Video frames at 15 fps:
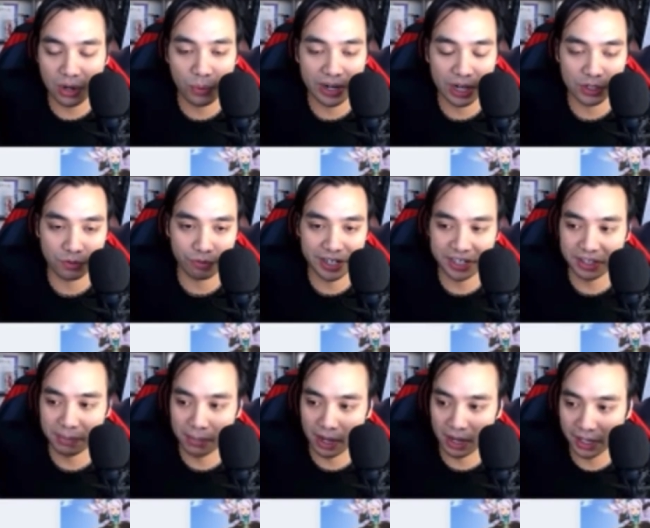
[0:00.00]
when I was
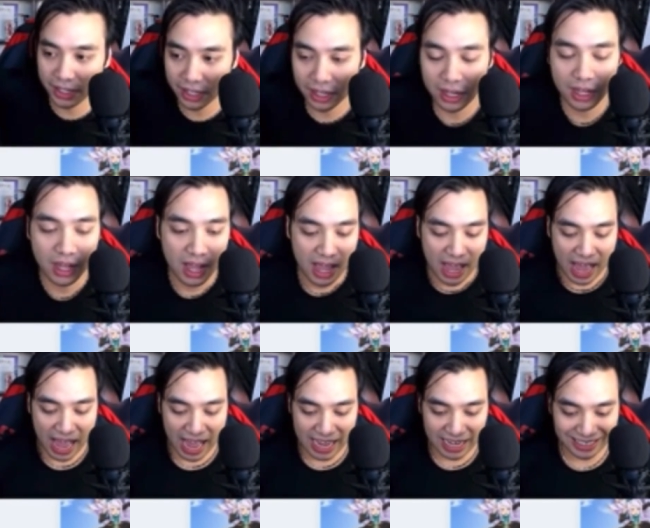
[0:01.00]
reading the manga,
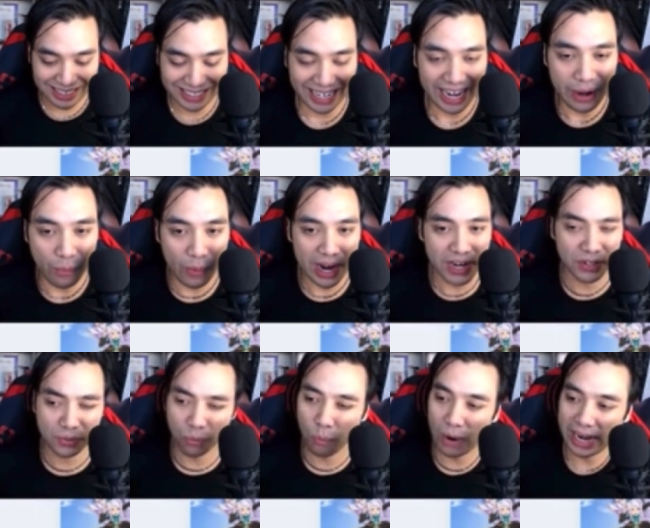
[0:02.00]
and it
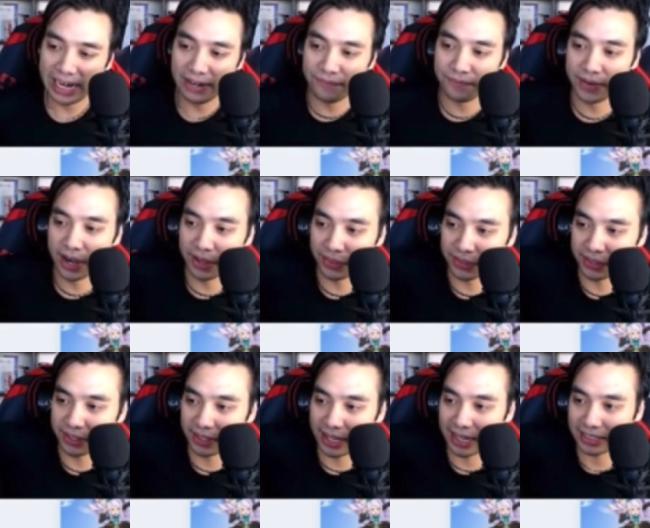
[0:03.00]
went way further
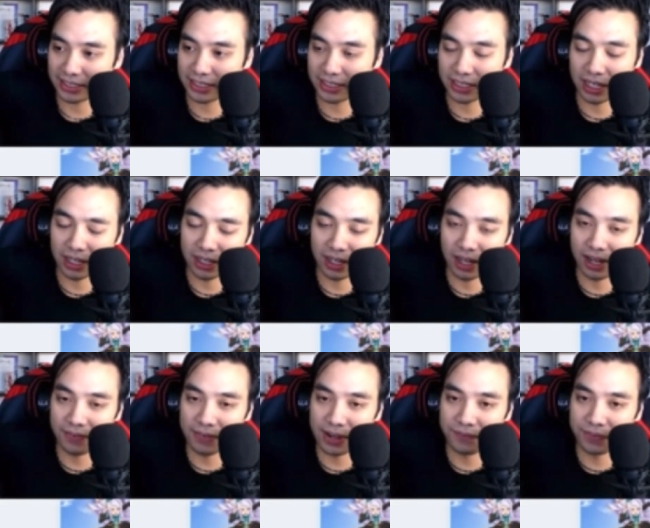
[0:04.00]
than that.
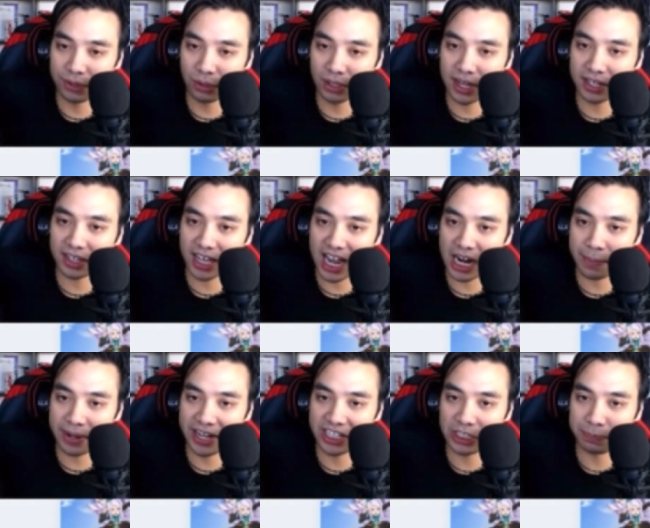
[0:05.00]
I feel like the
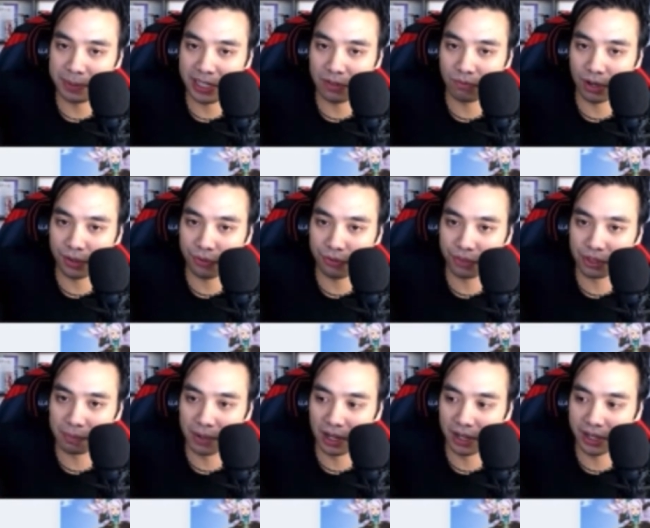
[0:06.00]
anime speed run through
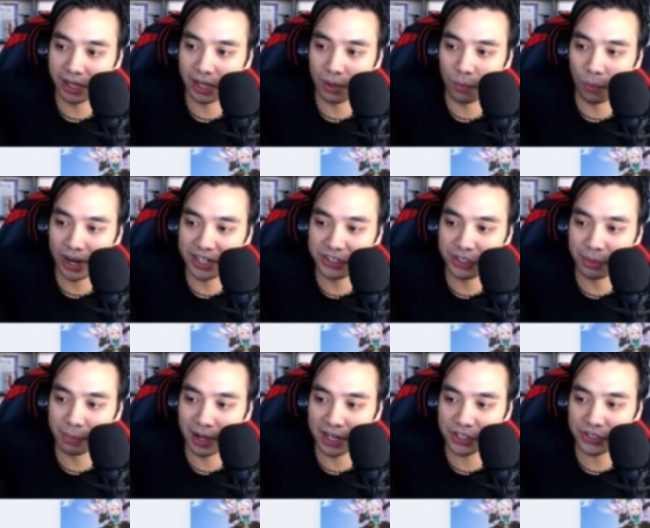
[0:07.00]
the manga way
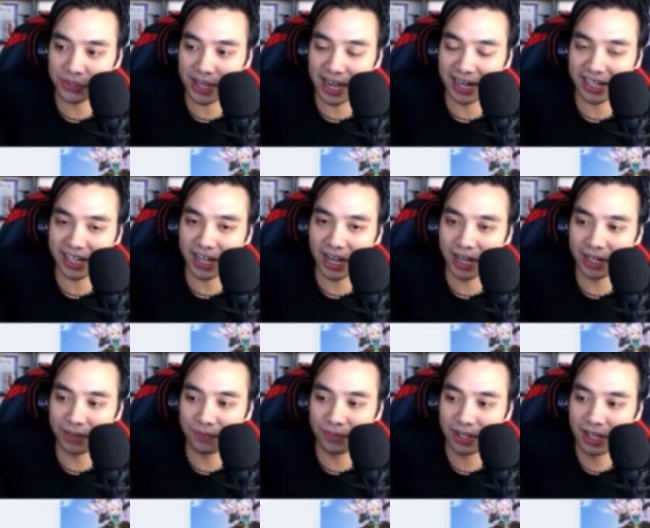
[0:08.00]
too much that it
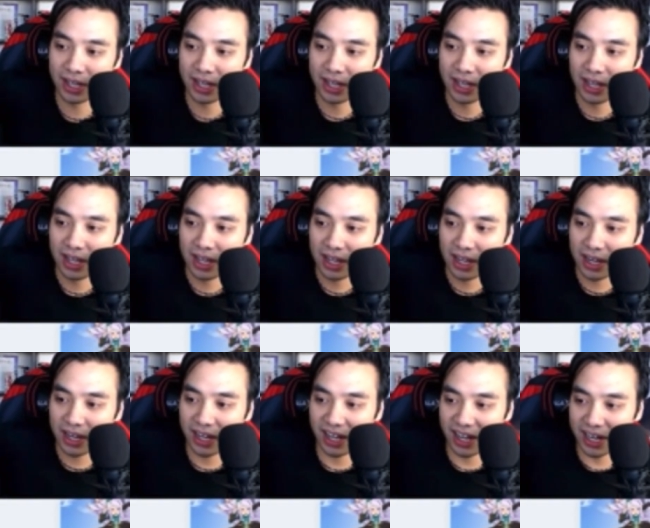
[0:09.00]
kind of
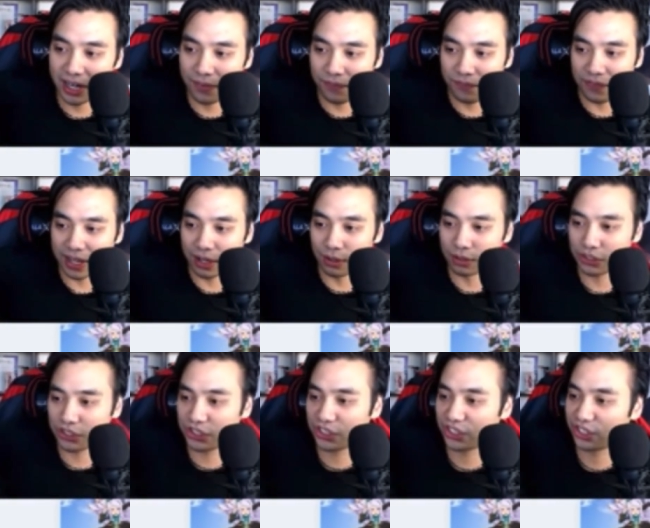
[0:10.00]

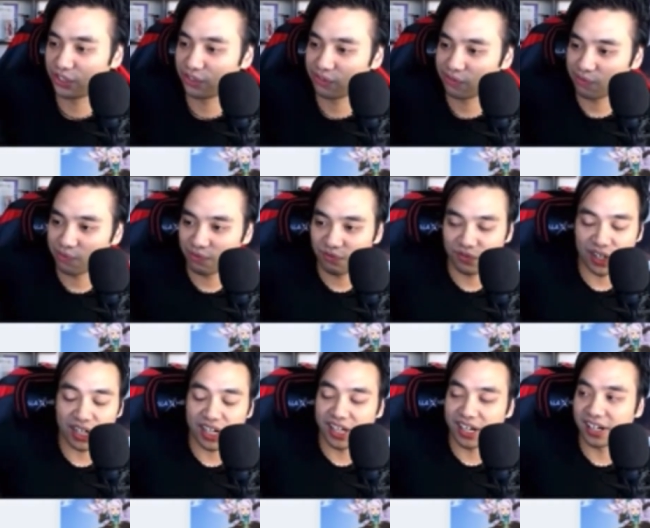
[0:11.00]
felt
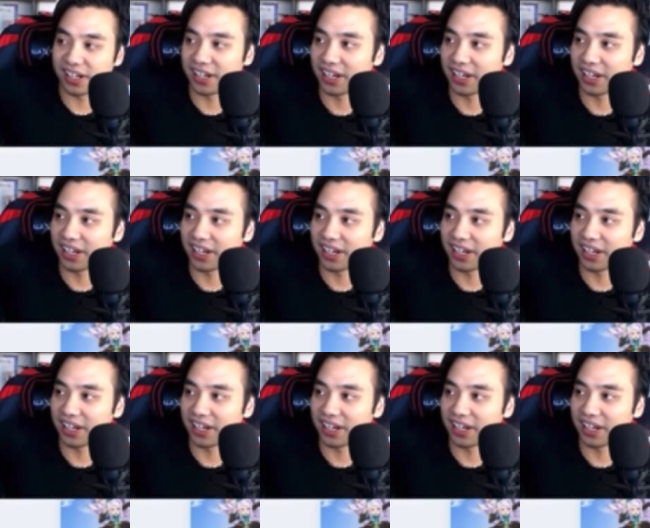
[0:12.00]
fucking,